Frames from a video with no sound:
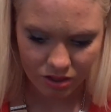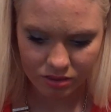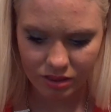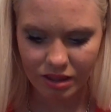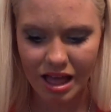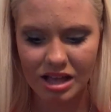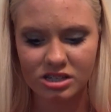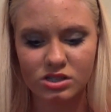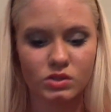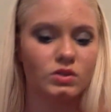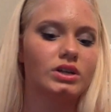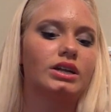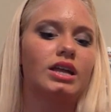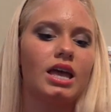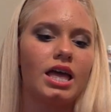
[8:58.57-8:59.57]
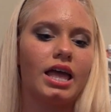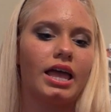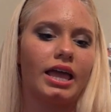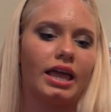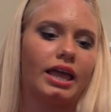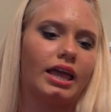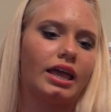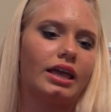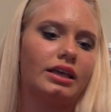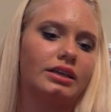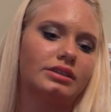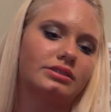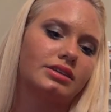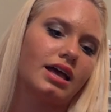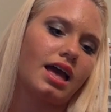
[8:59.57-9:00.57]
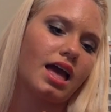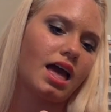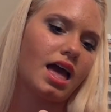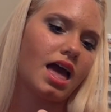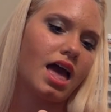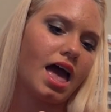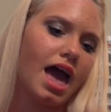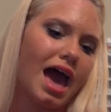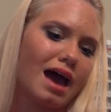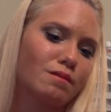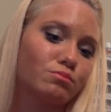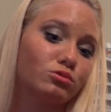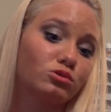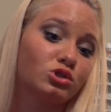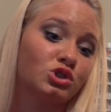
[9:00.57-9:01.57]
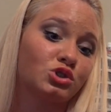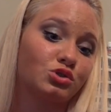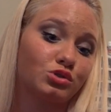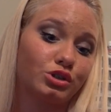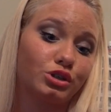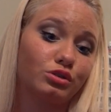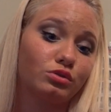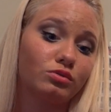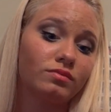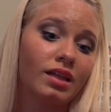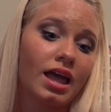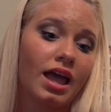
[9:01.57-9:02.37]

the last one, is Apple Strudel.